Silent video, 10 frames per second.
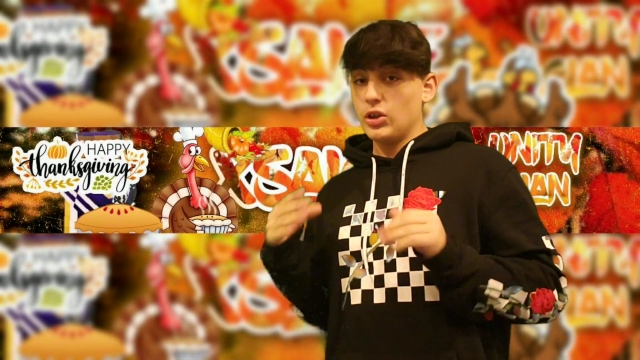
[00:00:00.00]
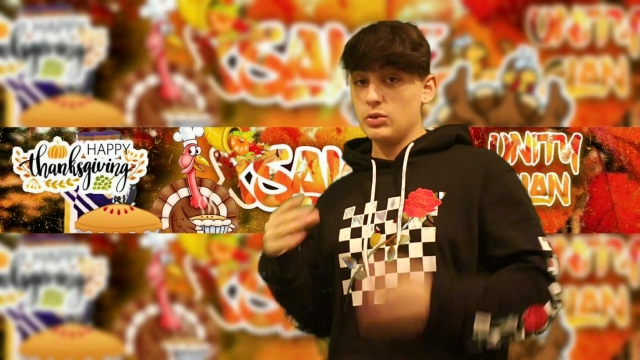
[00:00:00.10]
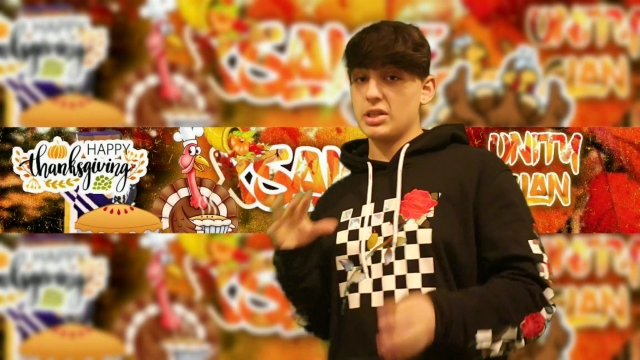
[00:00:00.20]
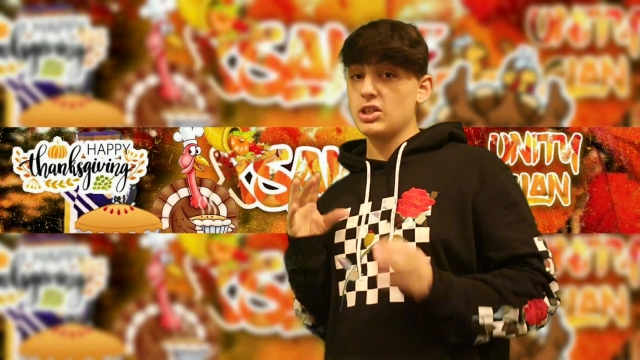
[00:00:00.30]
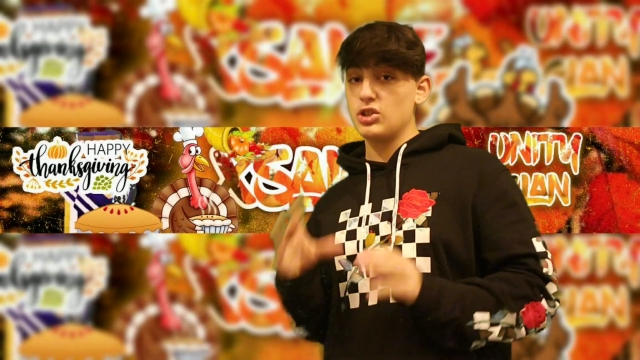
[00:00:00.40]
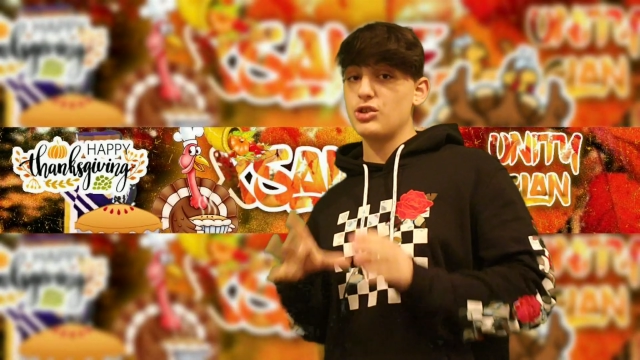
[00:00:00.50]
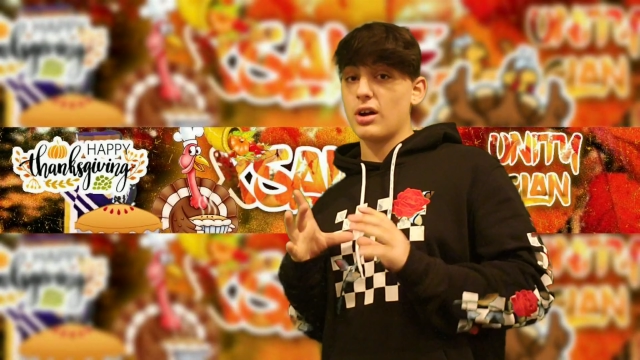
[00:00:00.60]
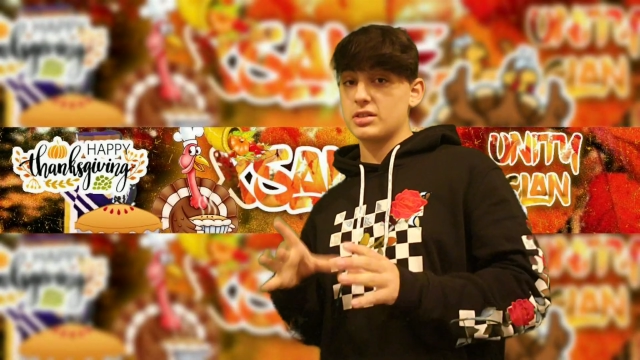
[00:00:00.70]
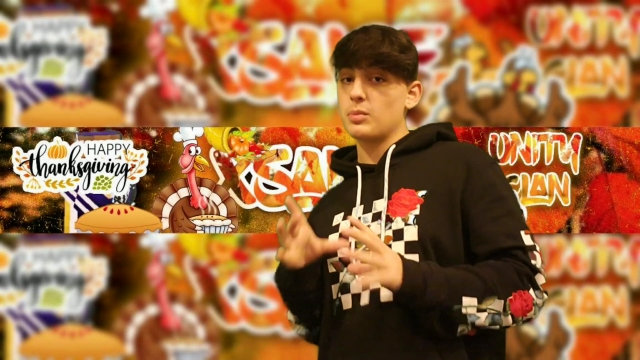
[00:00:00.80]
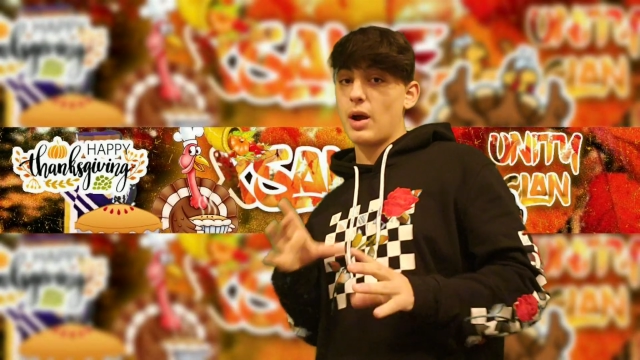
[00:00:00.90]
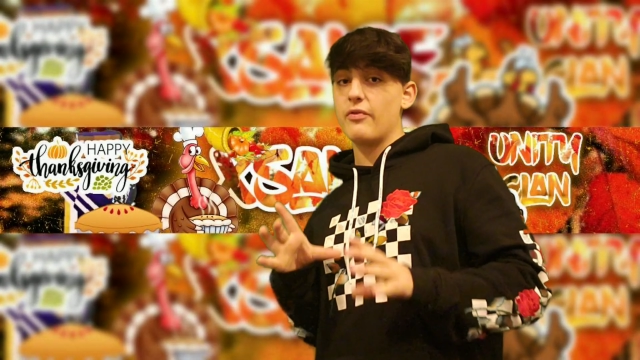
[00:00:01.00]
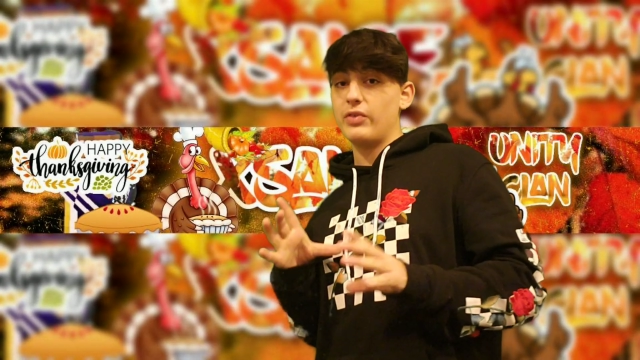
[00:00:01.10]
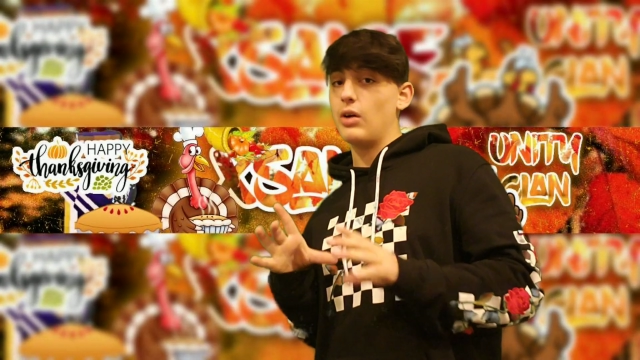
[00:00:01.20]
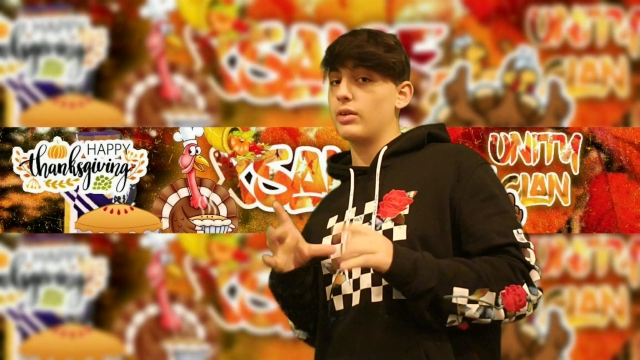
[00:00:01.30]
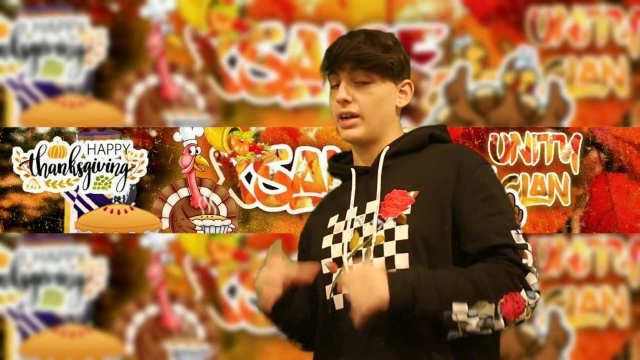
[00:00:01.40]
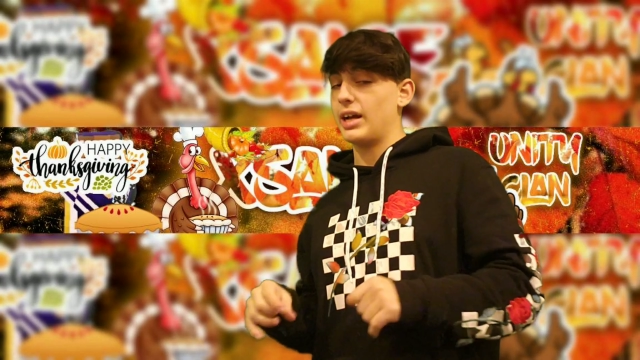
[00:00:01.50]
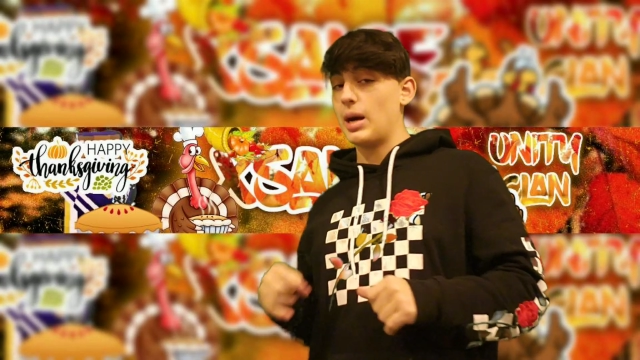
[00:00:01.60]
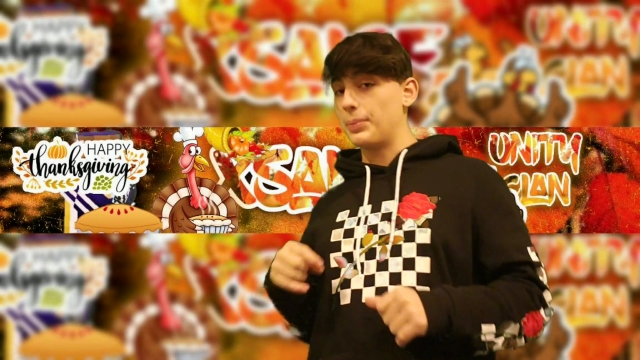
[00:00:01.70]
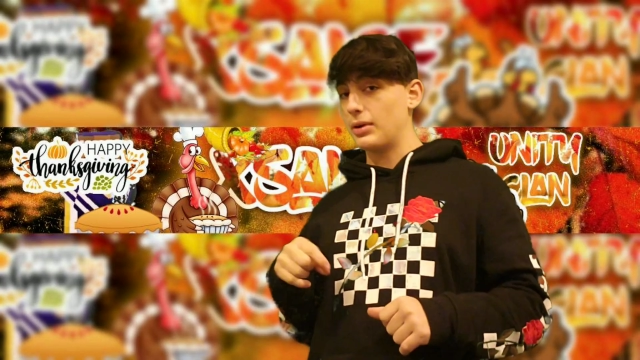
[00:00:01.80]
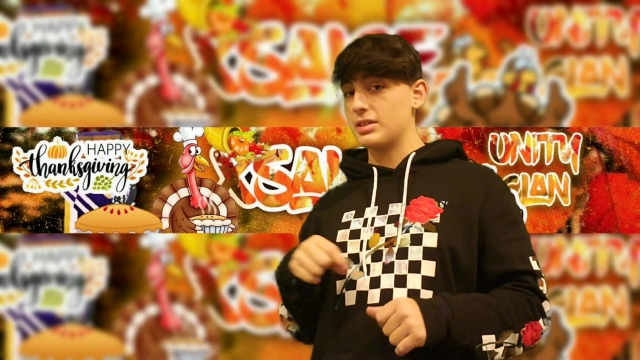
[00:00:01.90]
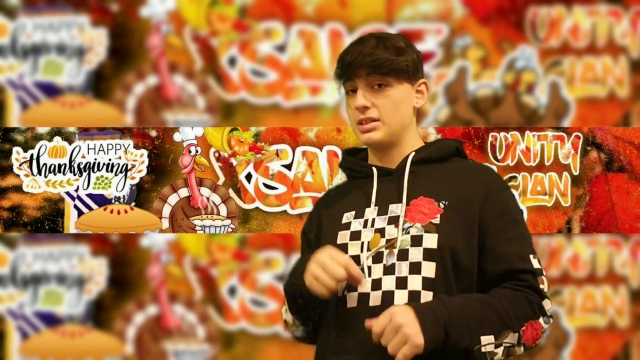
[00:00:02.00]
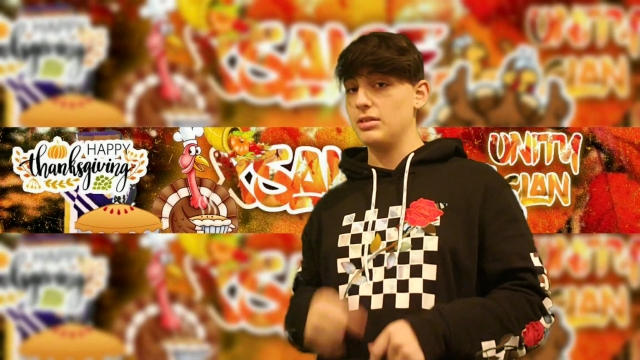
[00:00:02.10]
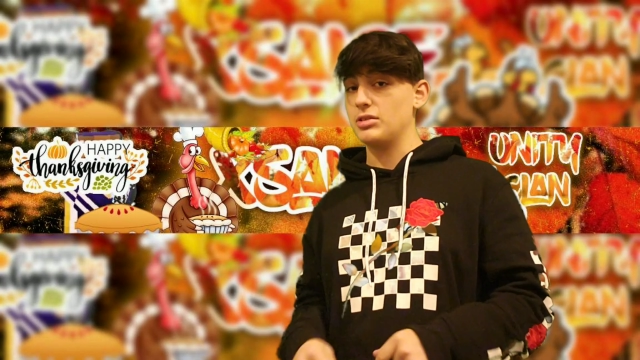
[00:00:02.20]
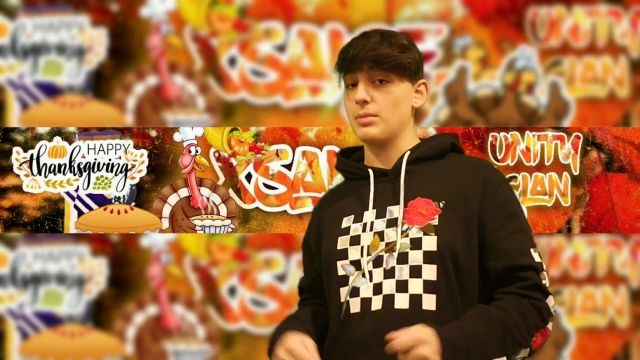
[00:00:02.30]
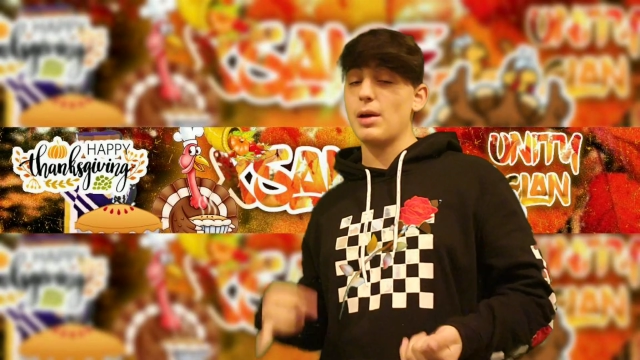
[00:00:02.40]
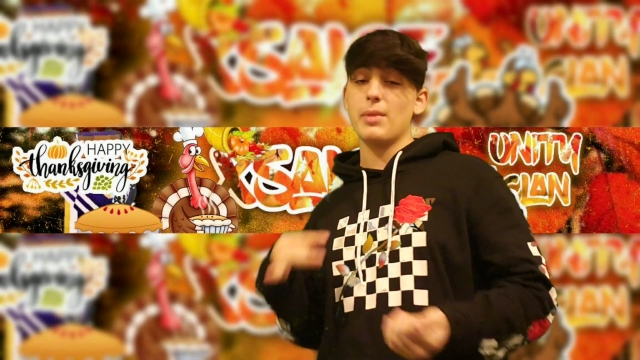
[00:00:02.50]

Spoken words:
using just my phone, and I upload it to YouTube.